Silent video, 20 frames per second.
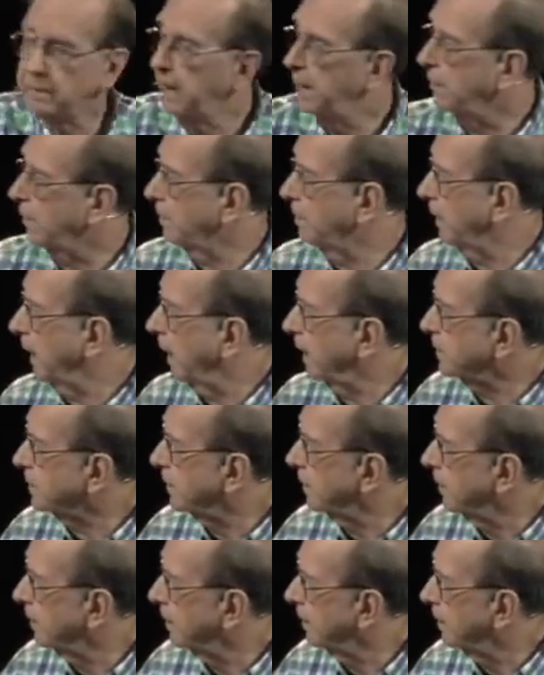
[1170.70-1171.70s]
battery packs
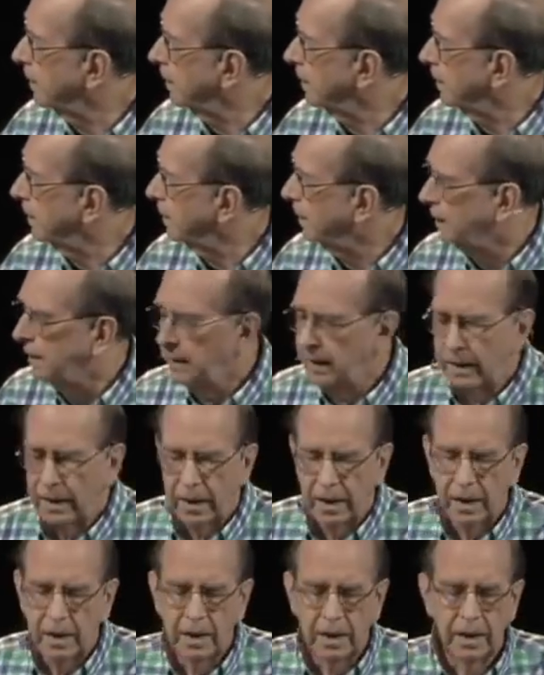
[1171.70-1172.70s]
here,
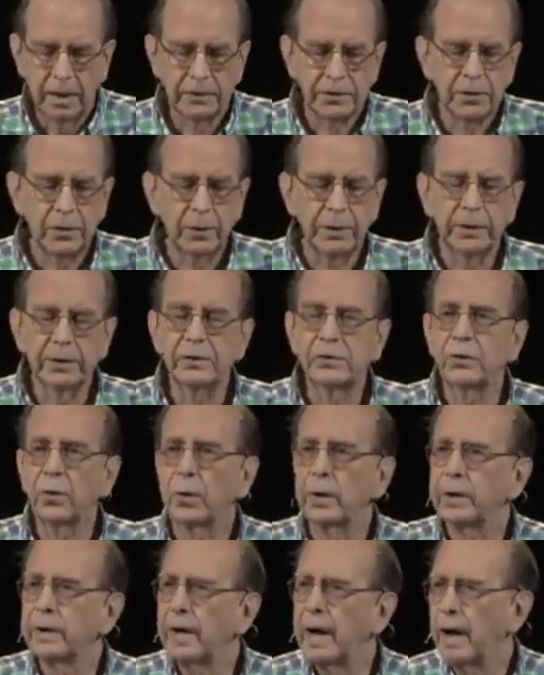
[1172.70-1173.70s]
it's going to
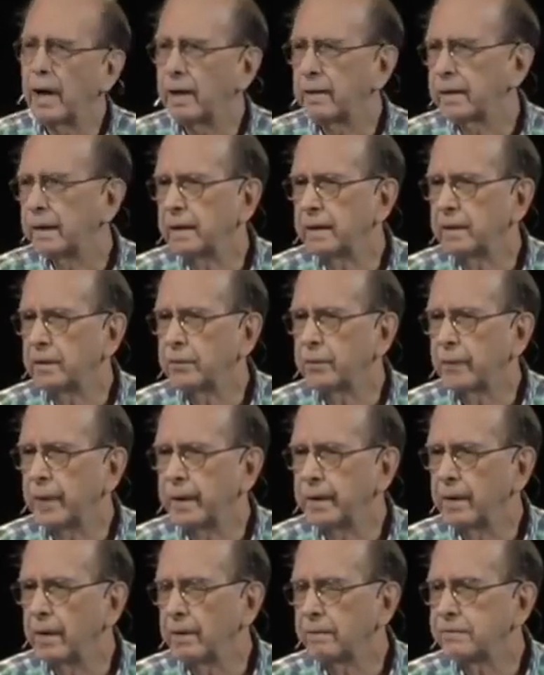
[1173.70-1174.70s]
short it out and it'll
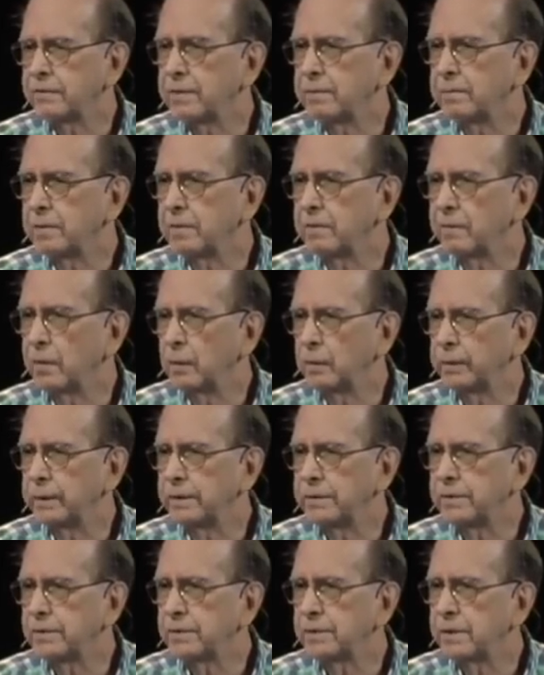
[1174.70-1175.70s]
drain off some of the
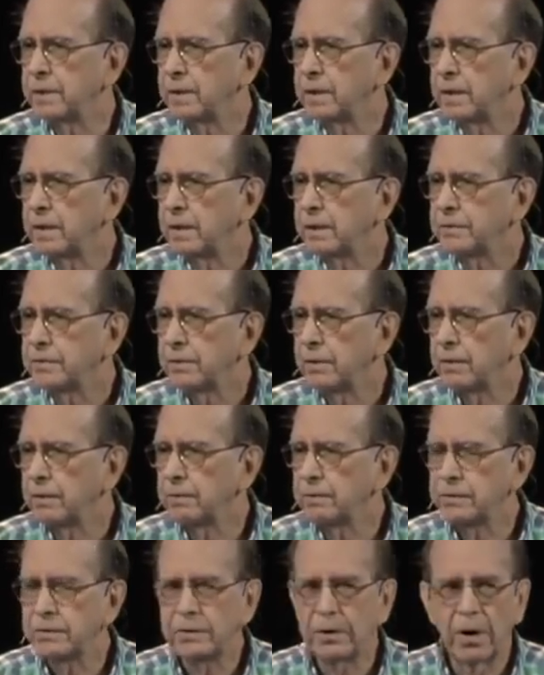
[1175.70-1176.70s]
voltage.
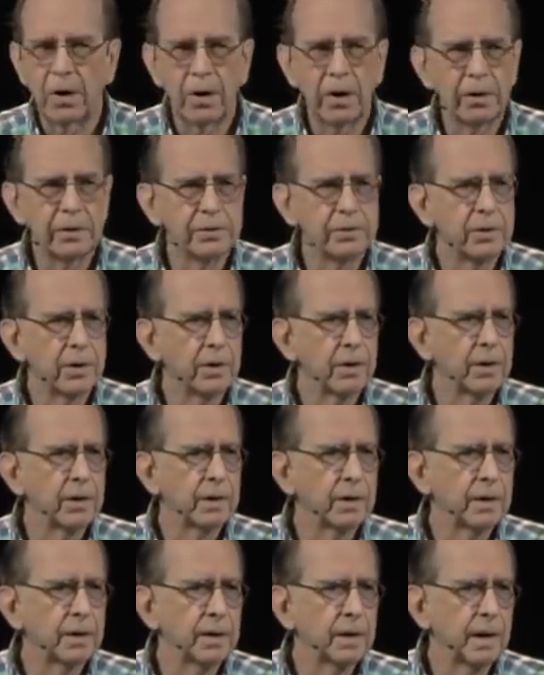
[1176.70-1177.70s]
So scars
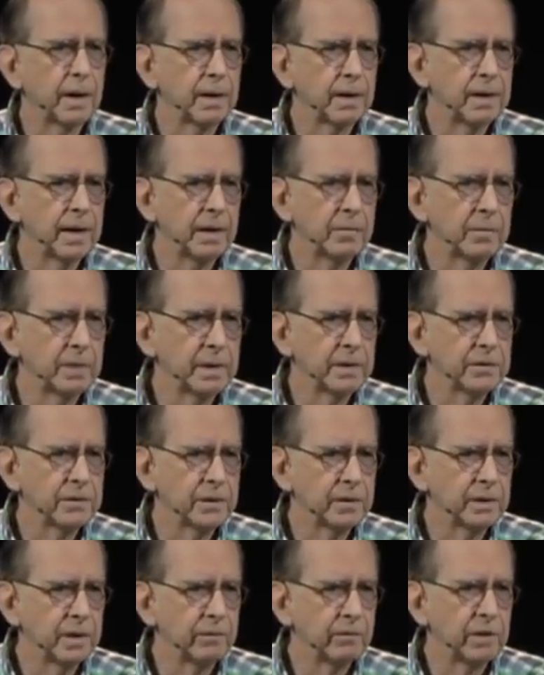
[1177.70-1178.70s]
can be a
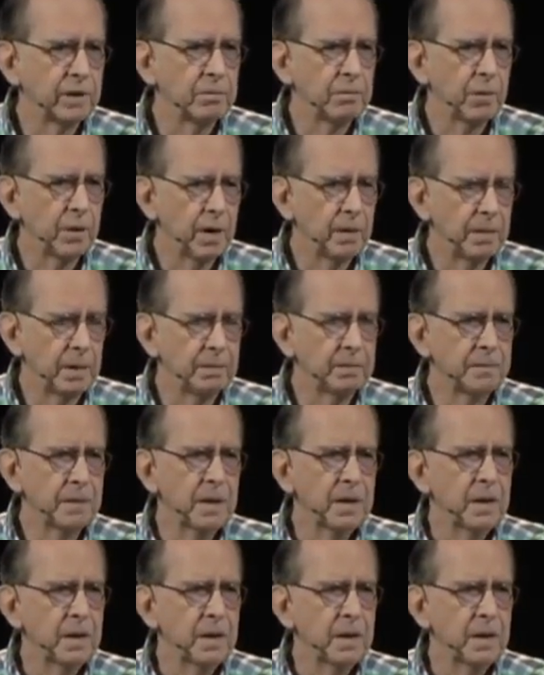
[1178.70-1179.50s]
significant problem,